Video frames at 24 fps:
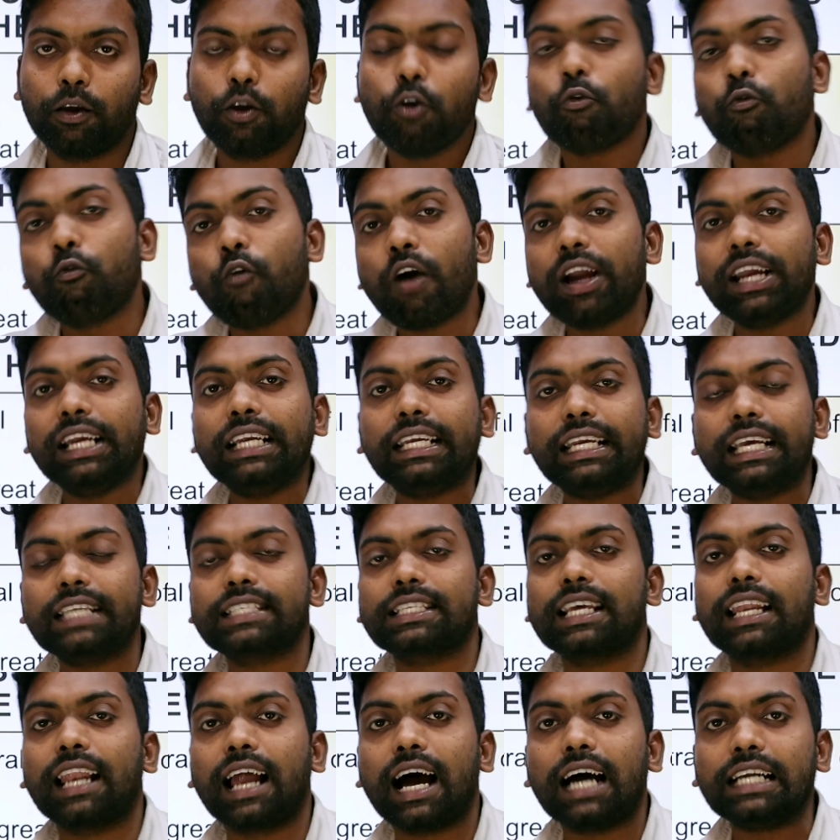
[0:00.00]
Why it is
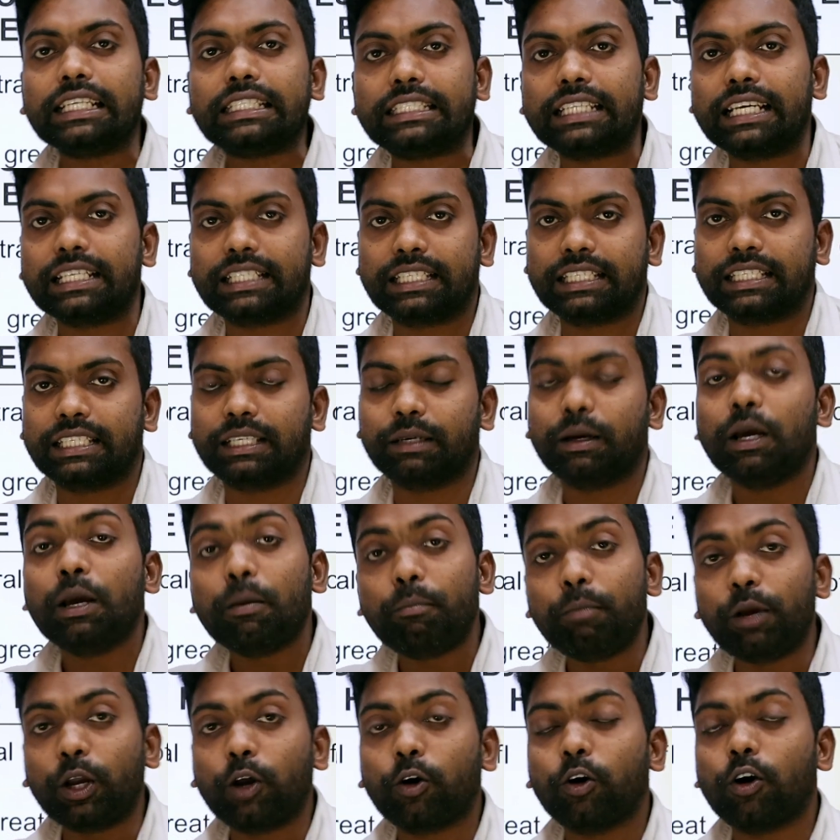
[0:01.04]
the largest?
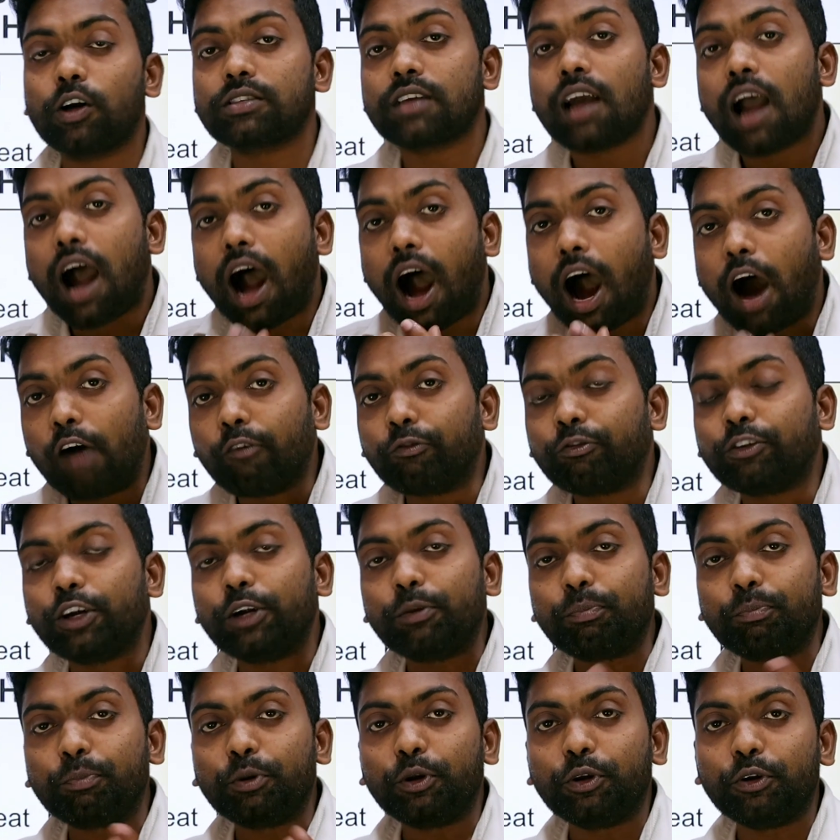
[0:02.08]
Because after
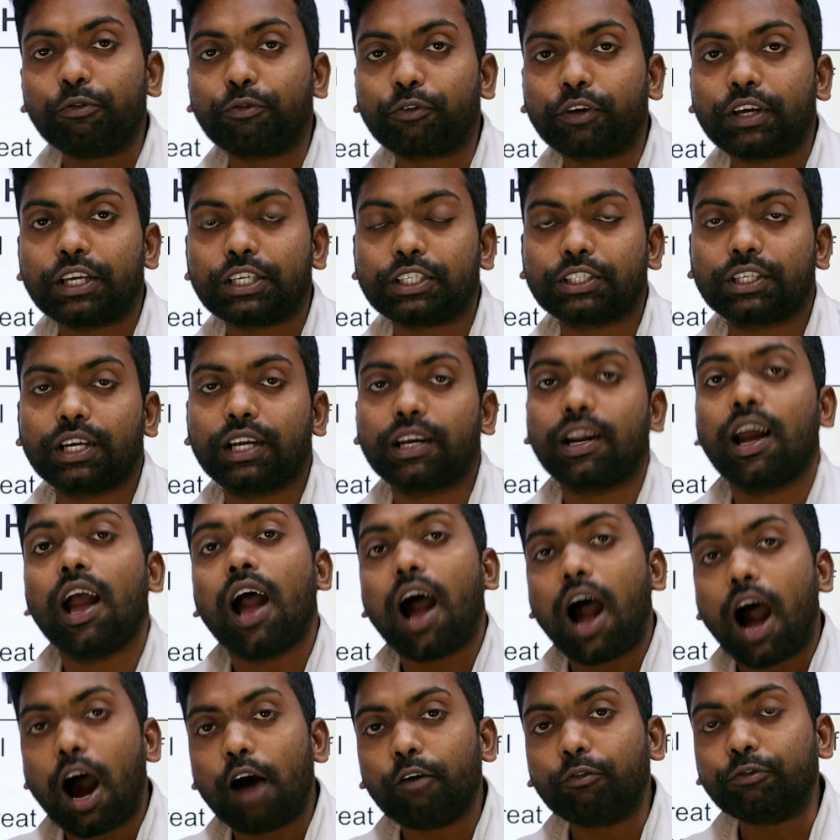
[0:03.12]
purification
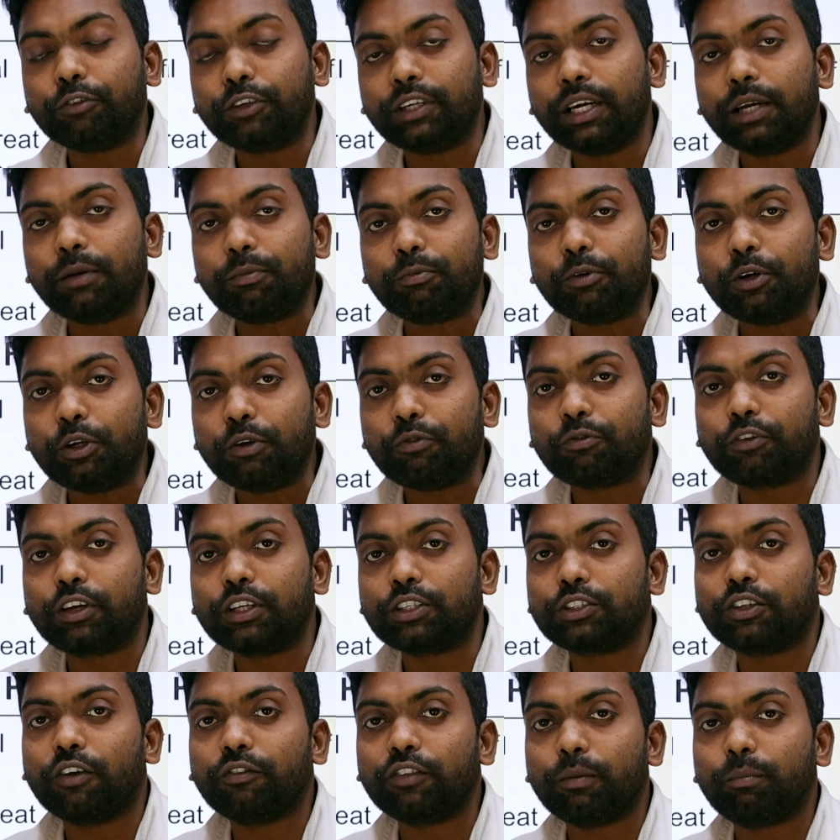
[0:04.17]
of
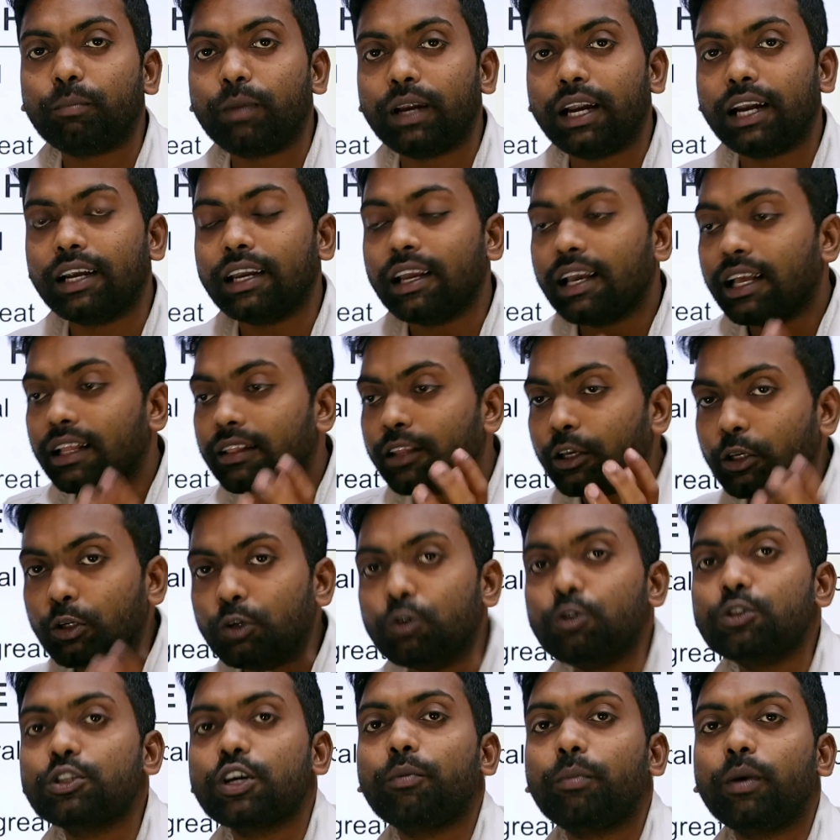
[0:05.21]
the blood, the
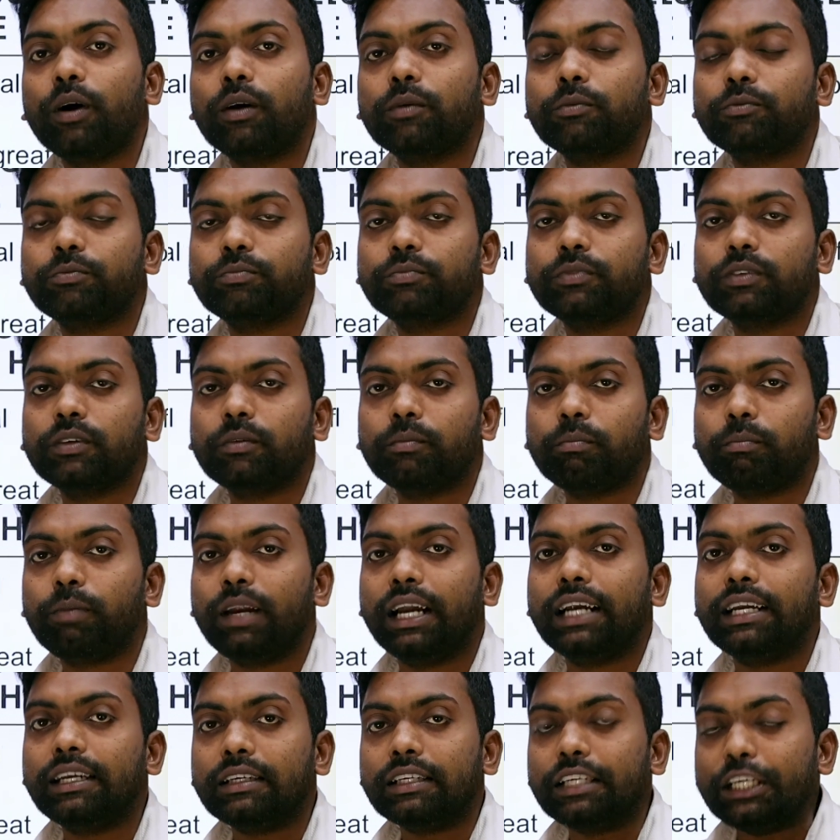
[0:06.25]
huge amount of
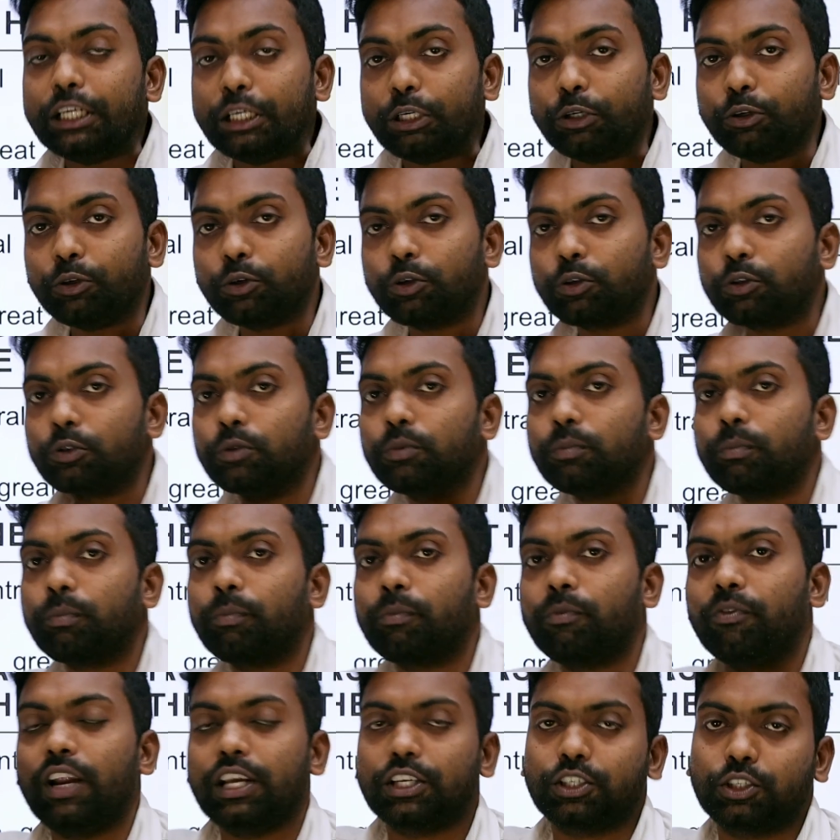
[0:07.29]
blood need to
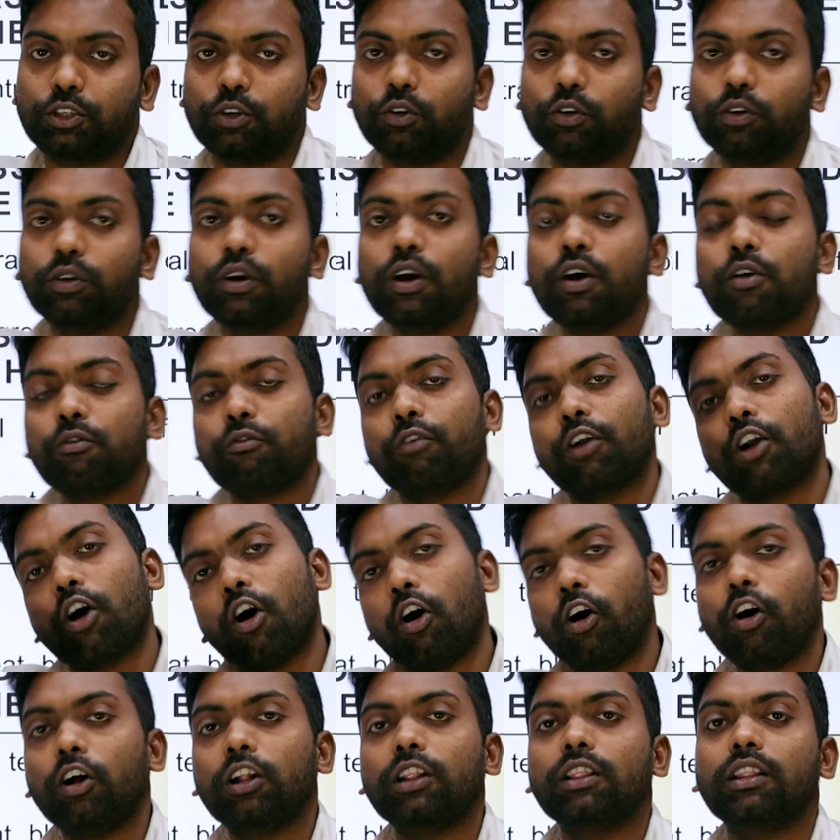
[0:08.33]
flush out for
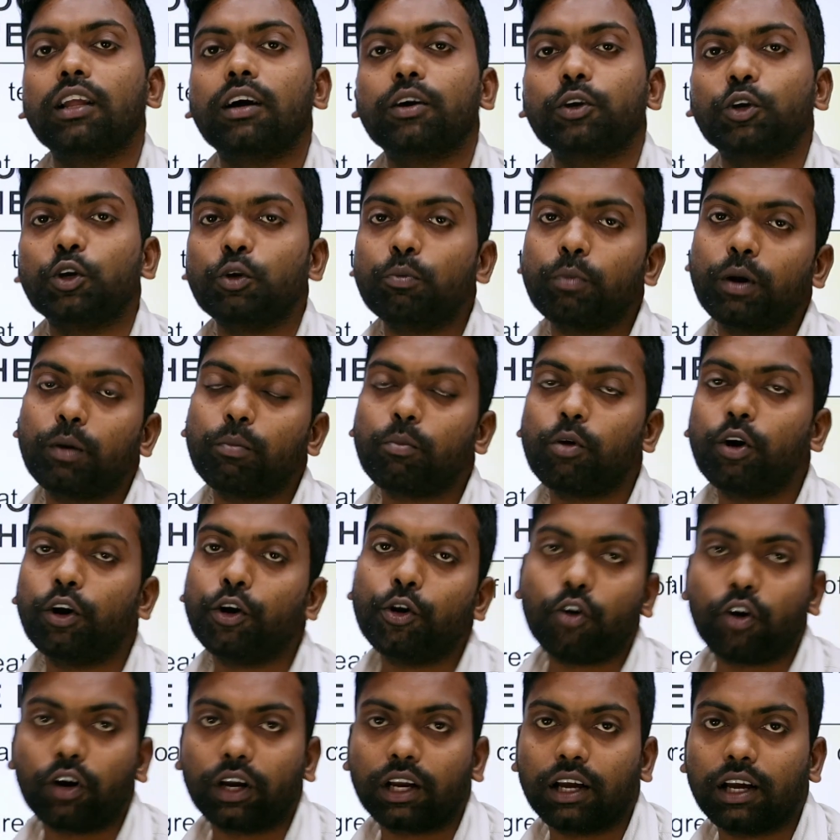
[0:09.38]
all the human body
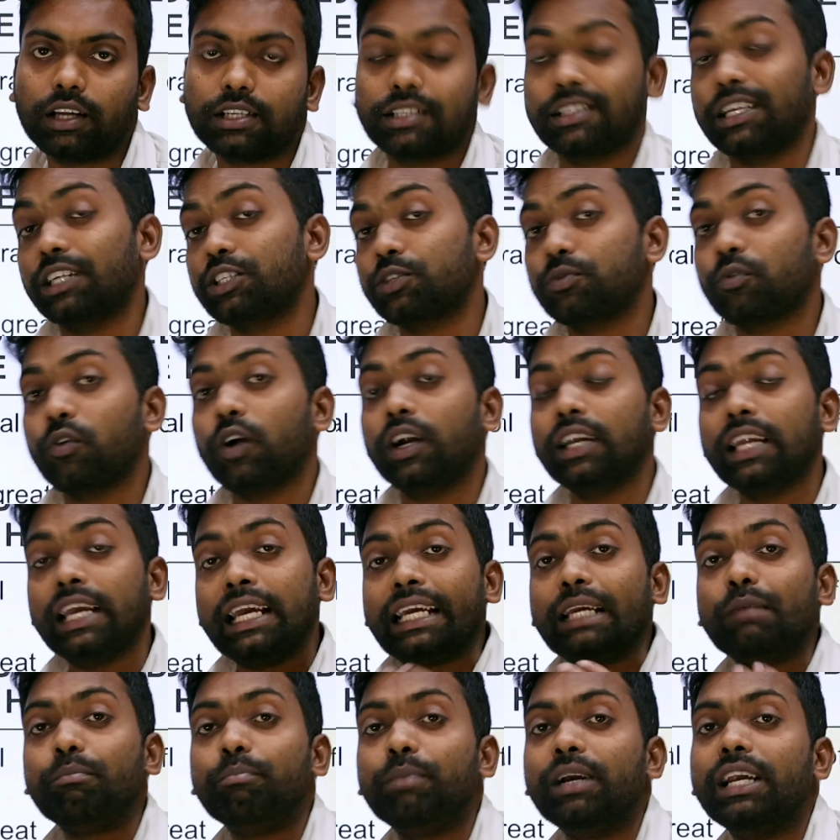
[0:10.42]
organs. That's what
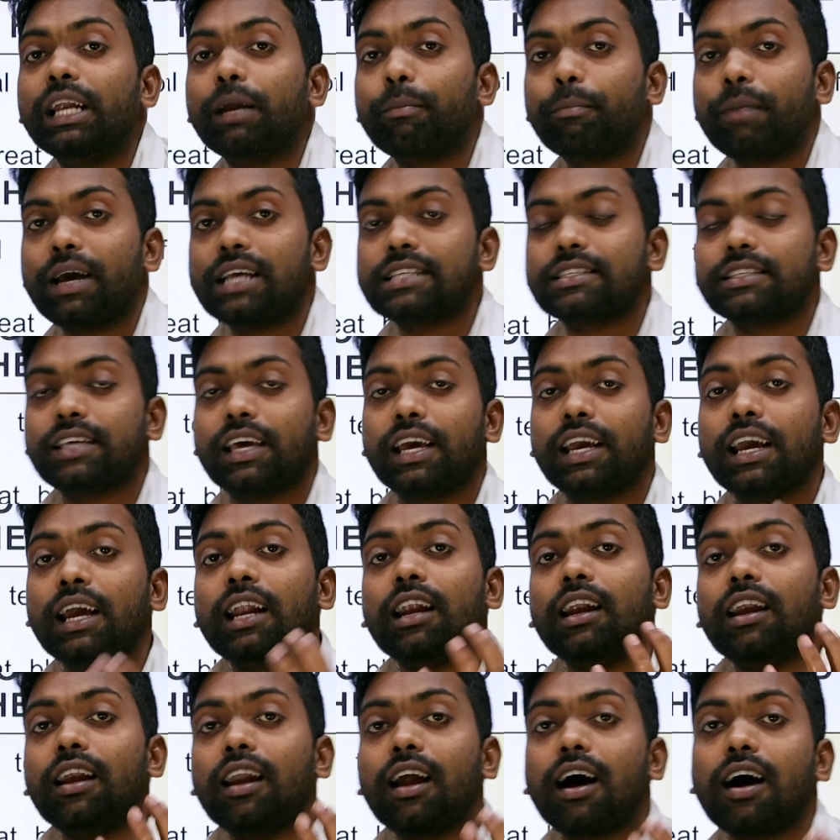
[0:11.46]
it build up as a
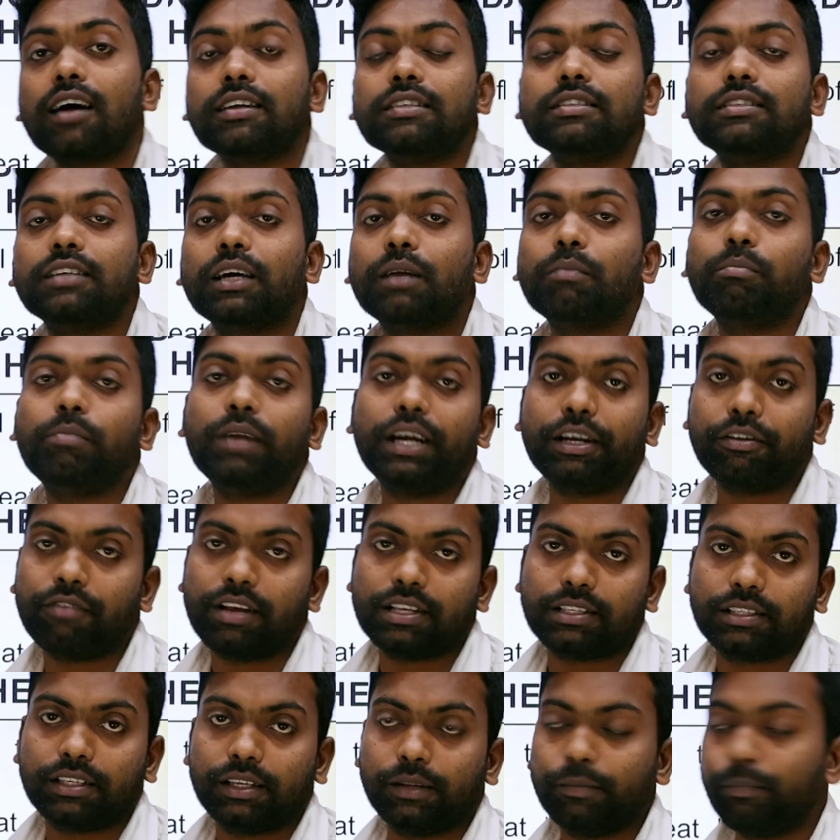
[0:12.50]
larger blood
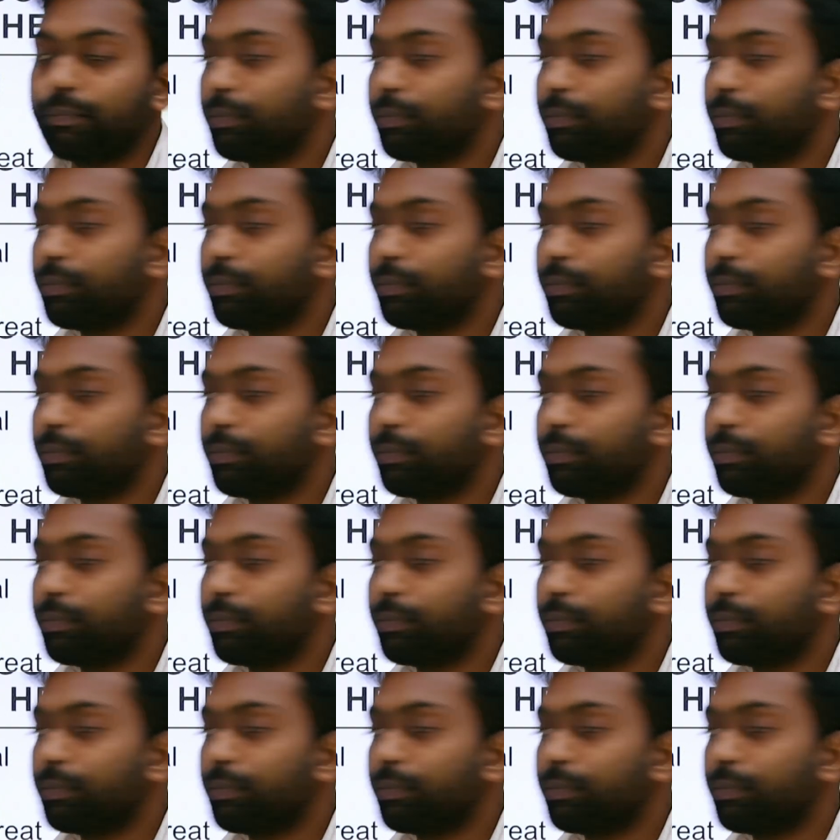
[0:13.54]
vessel.